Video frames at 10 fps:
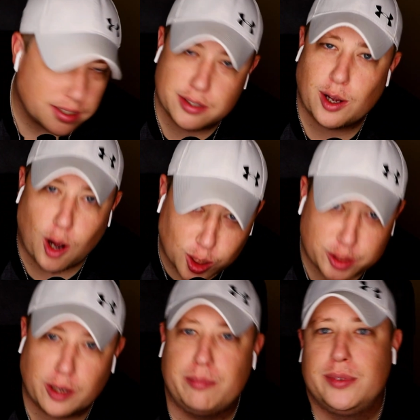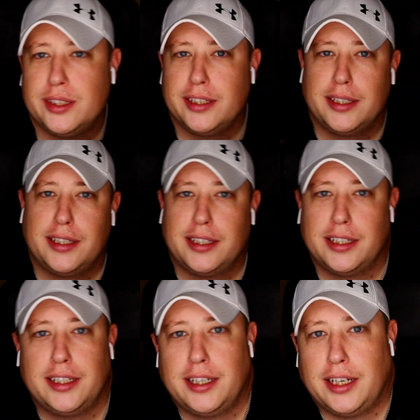This is awesome.
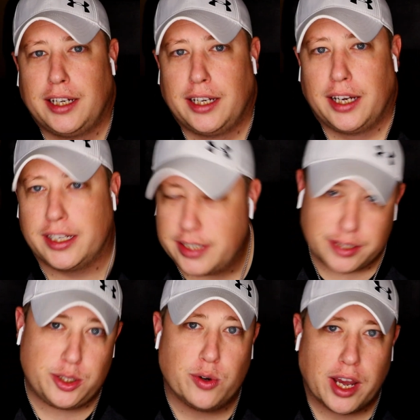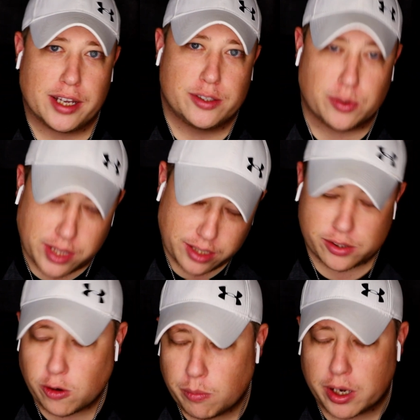And it's because of you guys. So thanks
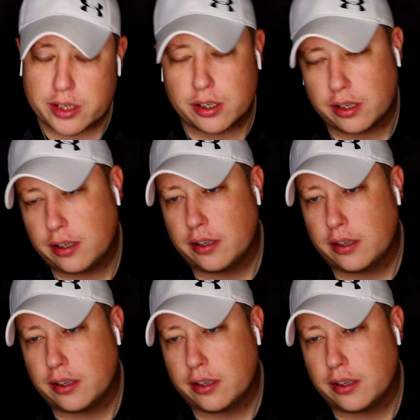so much.